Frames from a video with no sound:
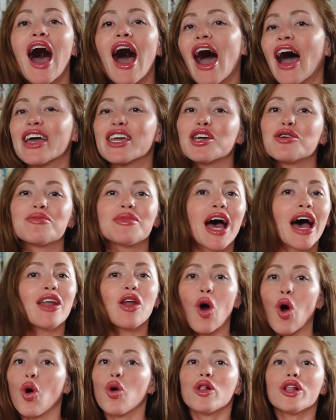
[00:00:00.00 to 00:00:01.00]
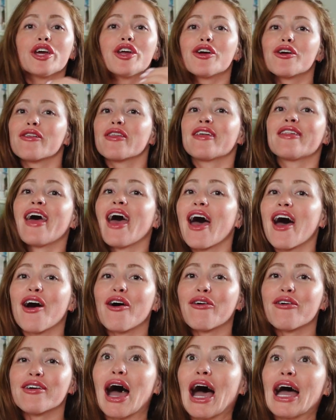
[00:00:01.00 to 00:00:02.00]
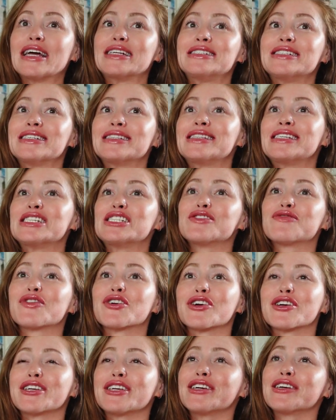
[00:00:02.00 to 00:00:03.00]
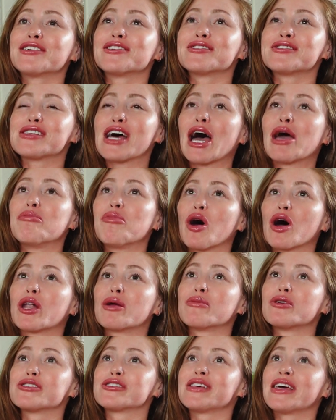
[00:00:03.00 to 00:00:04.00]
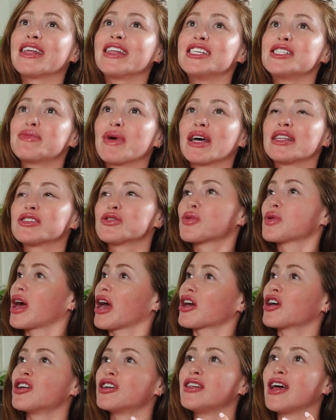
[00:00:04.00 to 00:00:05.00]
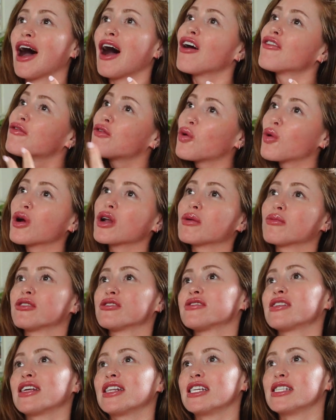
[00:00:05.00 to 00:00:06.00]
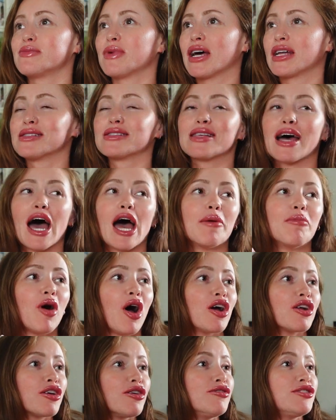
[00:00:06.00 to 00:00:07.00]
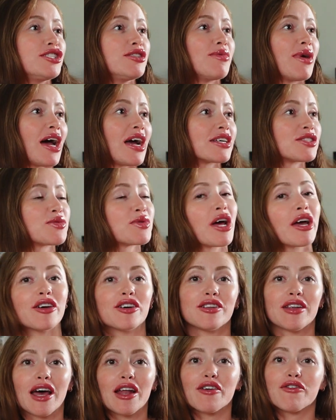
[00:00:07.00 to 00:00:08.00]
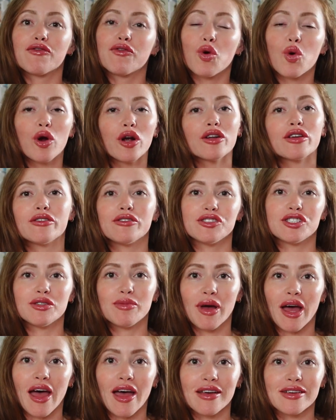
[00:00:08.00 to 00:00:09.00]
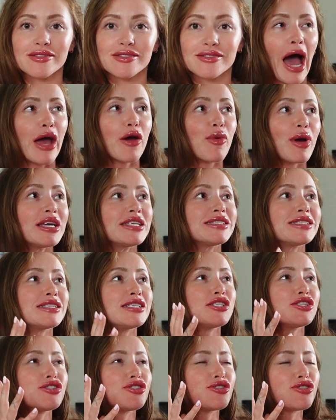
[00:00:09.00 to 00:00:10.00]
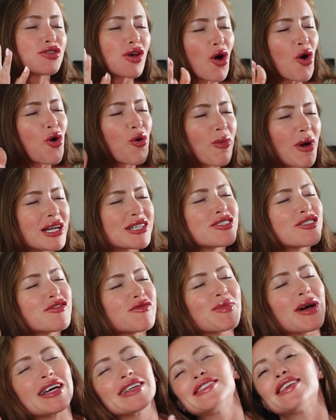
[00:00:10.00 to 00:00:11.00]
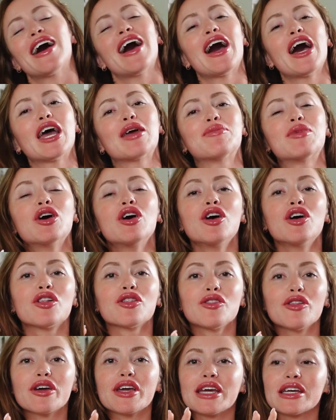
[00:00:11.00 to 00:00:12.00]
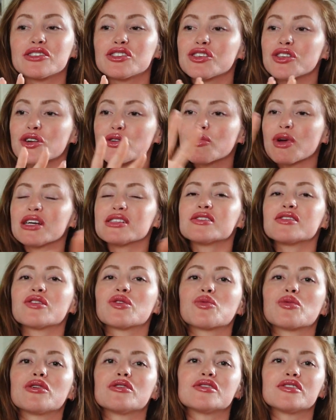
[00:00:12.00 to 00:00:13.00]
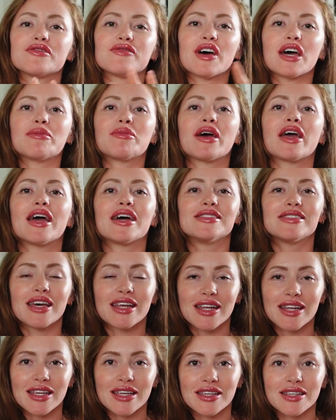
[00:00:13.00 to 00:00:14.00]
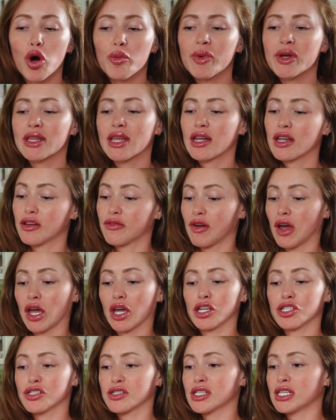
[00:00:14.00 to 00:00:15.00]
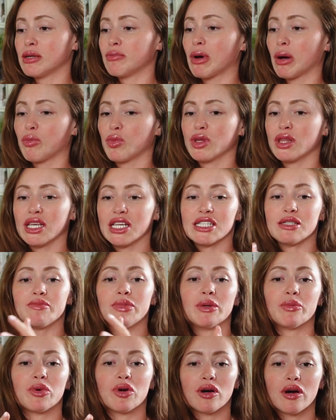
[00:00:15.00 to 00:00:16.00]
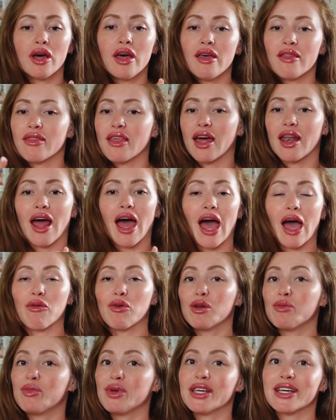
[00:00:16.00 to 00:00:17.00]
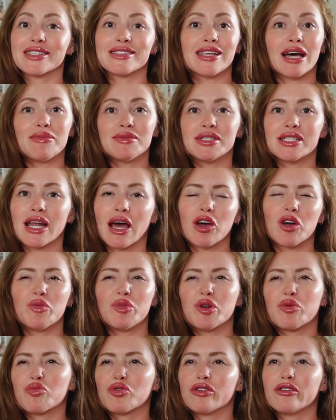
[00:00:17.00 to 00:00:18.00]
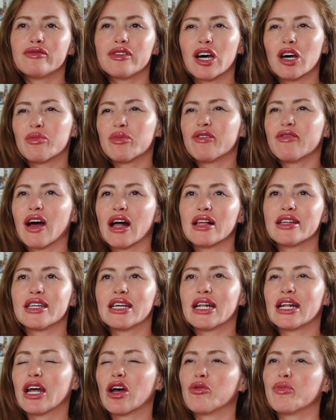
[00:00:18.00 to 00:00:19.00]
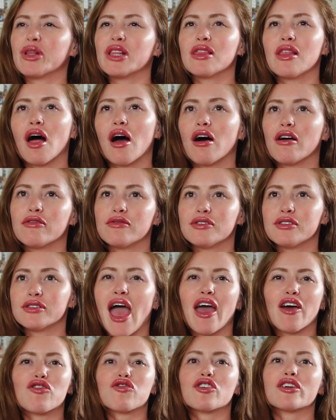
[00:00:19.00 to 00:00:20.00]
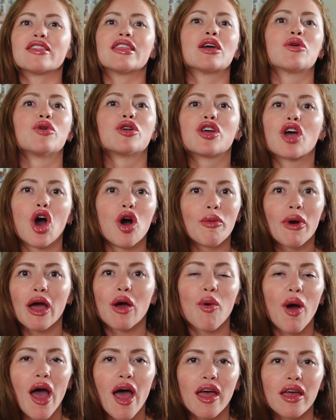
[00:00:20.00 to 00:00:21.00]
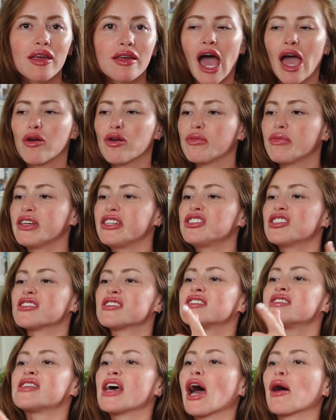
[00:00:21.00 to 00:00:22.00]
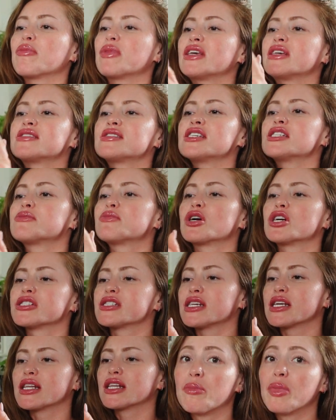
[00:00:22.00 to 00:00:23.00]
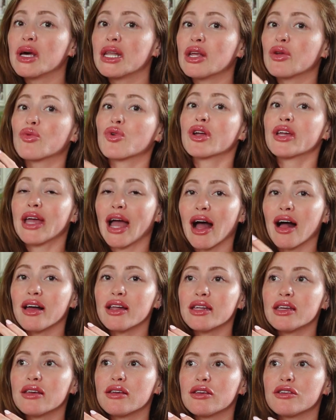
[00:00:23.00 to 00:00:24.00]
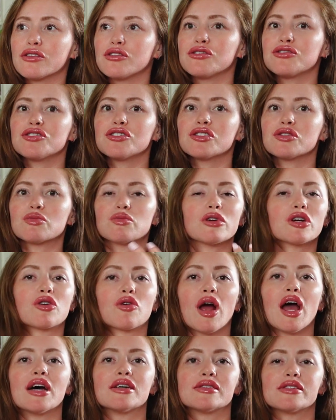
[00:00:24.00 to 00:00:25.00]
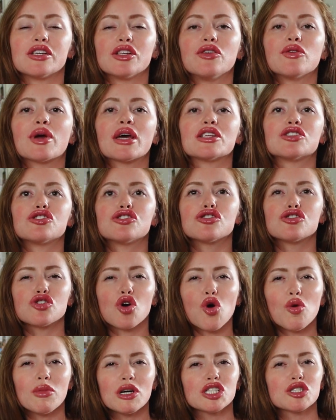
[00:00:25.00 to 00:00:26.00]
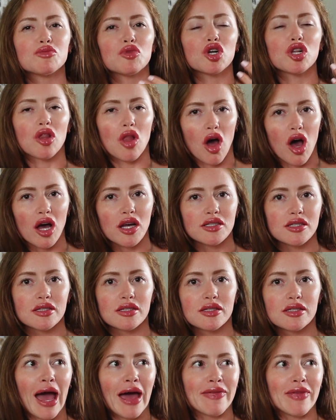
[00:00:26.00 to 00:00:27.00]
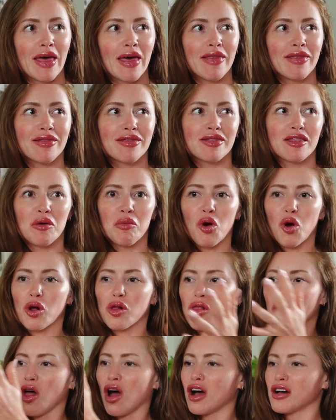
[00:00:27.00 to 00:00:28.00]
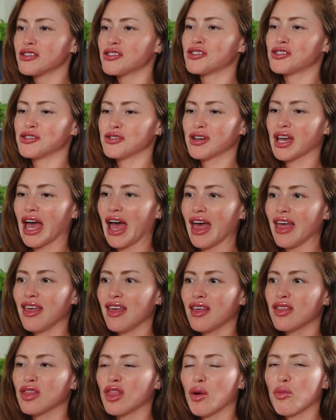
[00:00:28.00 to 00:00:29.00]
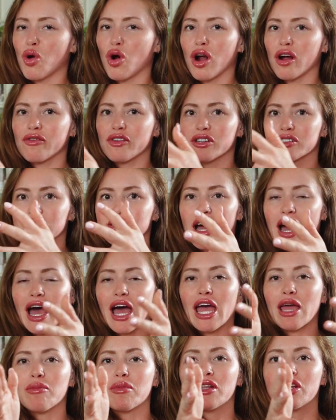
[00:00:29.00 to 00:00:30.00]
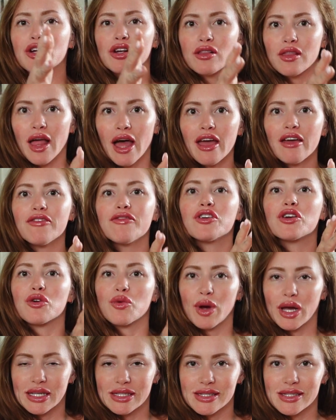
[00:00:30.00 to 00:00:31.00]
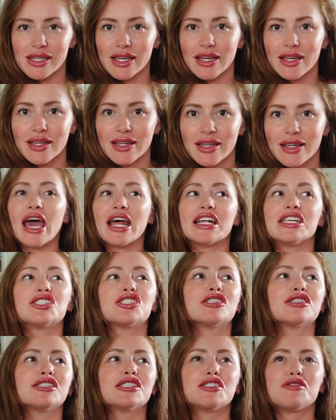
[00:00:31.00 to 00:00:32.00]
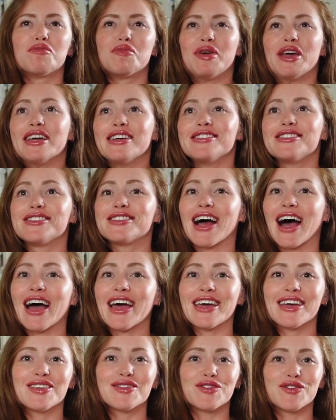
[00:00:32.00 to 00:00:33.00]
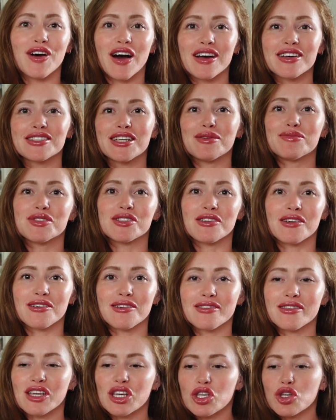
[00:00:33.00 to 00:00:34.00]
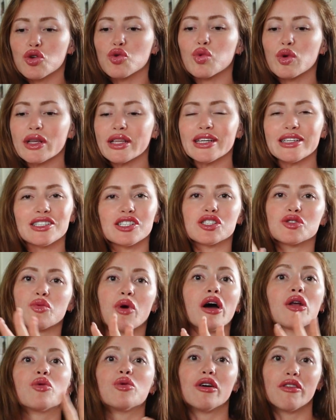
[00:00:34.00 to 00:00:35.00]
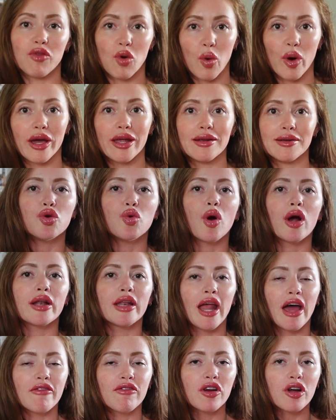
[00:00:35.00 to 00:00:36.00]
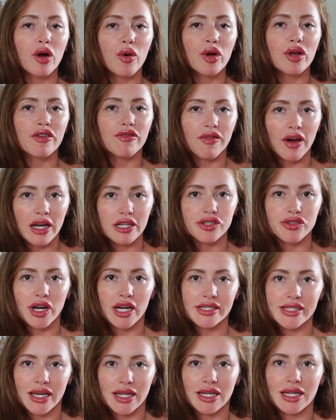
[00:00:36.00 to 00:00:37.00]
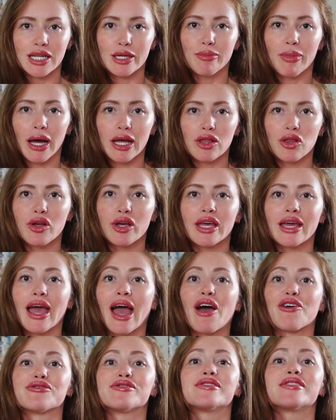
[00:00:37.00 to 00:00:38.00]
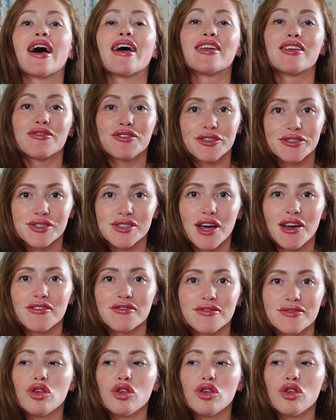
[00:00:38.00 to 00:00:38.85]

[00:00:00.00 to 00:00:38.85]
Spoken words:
I am not holier than thou. I did this for years. I bought a Mercedes-Benz when I could not afford a Mercedes-Benz. I bought Gucci bags when I could not afford Gucci bags. I wasted so much of my time looking to the rest of the world to find my identity, hoping that if I could just keep up with these people, then I would be accepted, I would be approved, I would be validated, I would be loved. Everything would go my way. I would be just as happy as this person. But in reality, you just regress and you get so much more lost. And then the more lost you get, the more of your time and your life you're wasting. And it's just this big, giant, fucked up circle that you really just want to avoid. You are never going to find your identity by looking outside of yourself.